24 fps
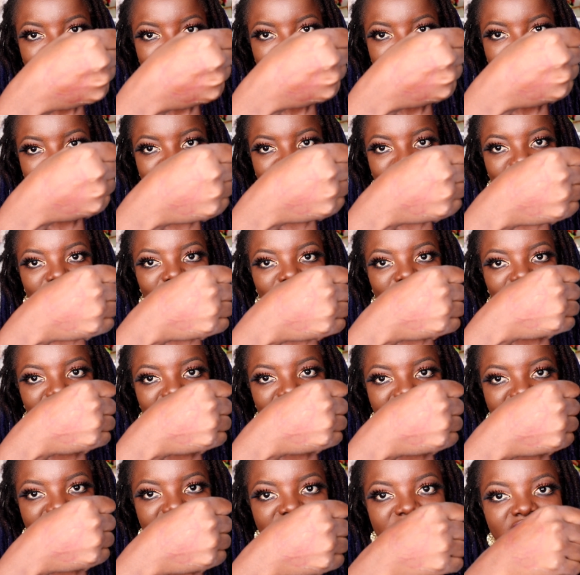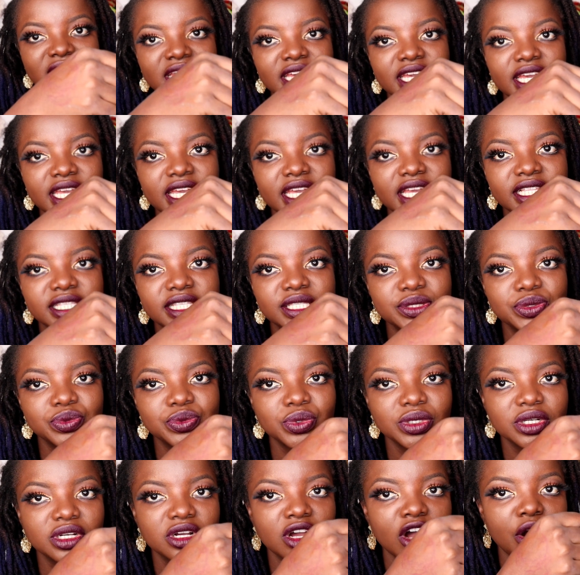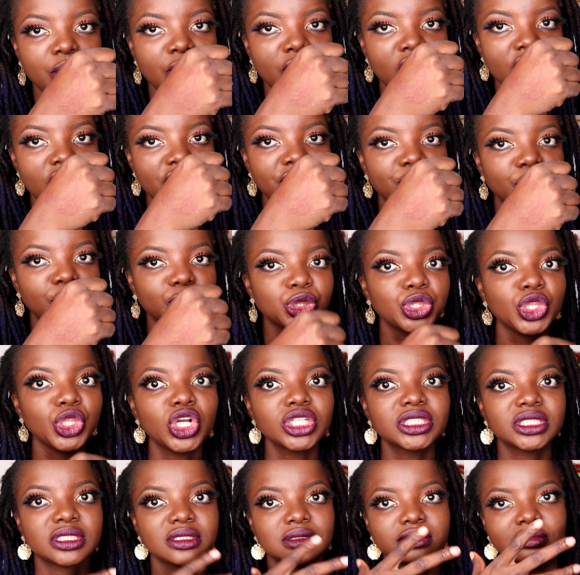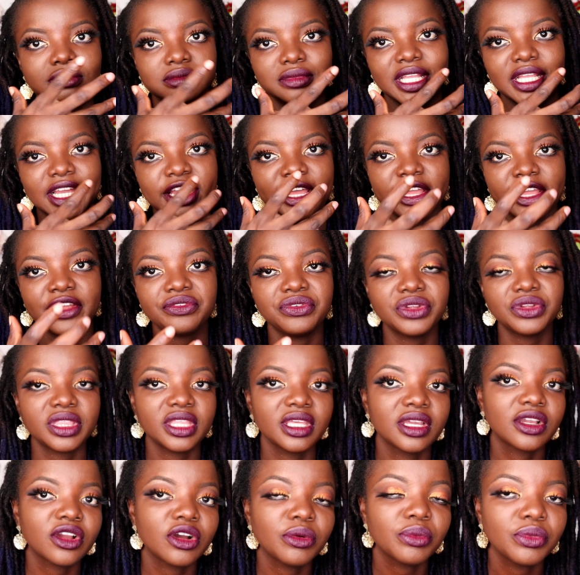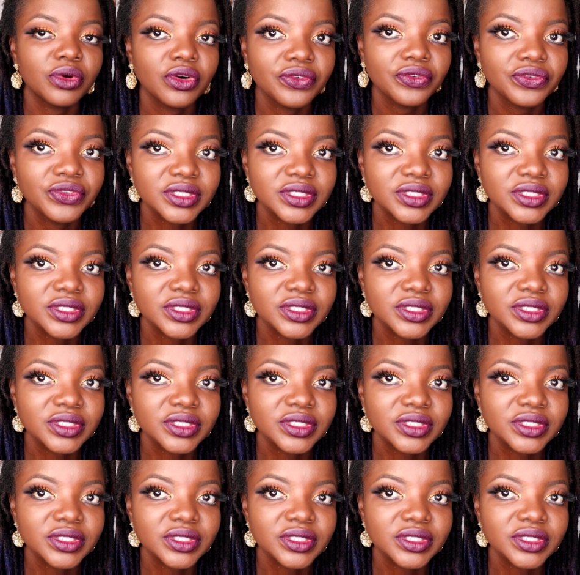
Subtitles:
So you see, it will come off, but not like everything come off.